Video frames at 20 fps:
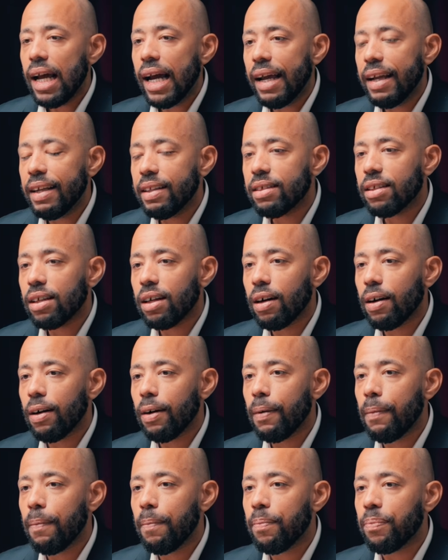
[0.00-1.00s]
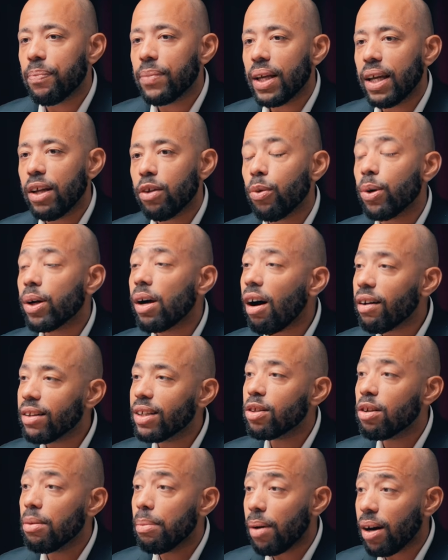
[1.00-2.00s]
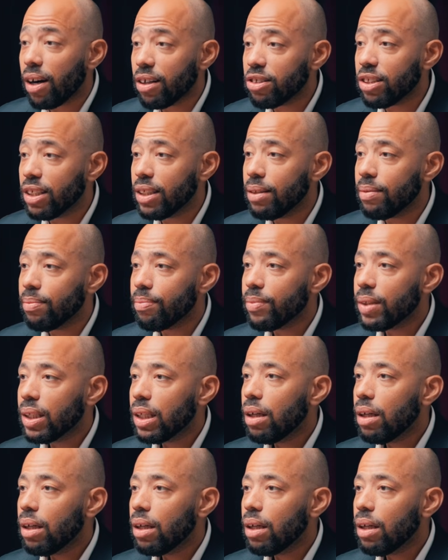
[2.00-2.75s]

And regarding the margin,